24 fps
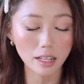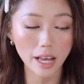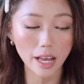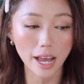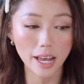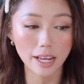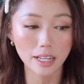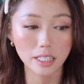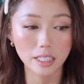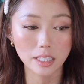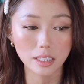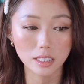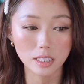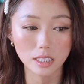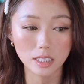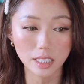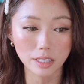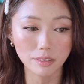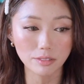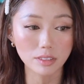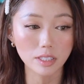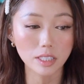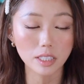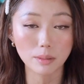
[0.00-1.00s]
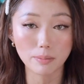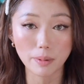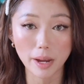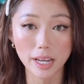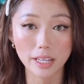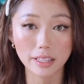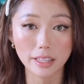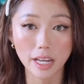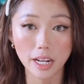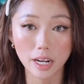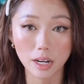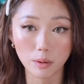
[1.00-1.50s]
and it's definitely the bag
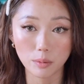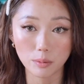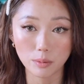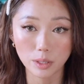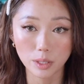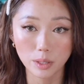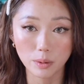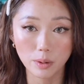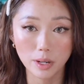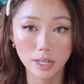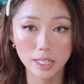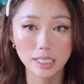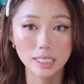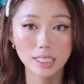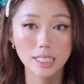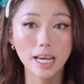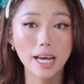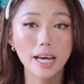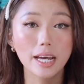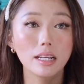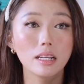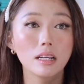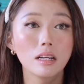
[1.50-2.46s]
that I really wanted to get.